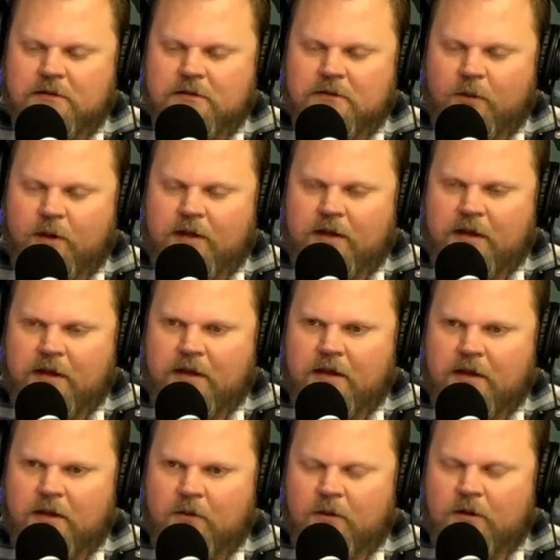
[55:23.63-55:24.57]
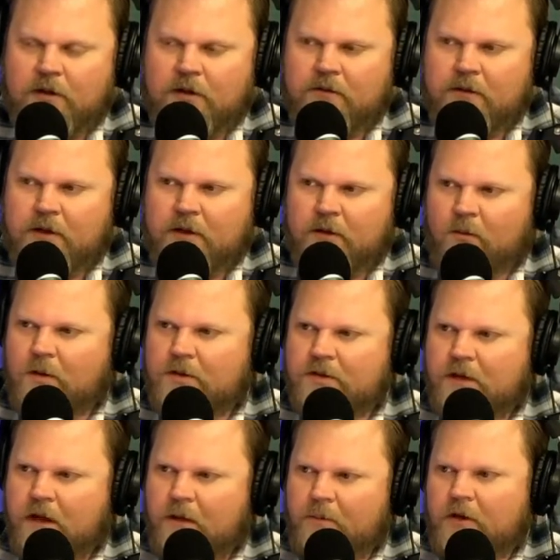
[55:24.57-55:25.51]
we think that we're living in the
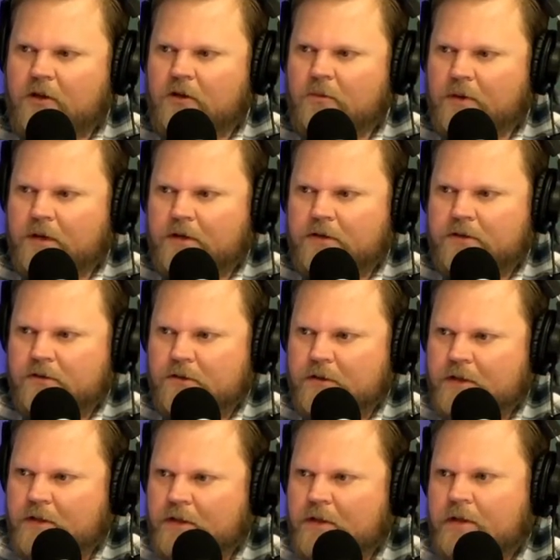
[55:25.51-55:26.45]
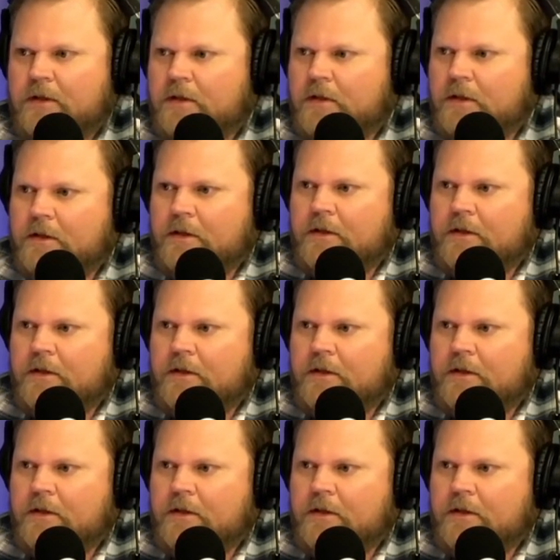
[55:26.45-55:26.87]
worst time in human history. Mm.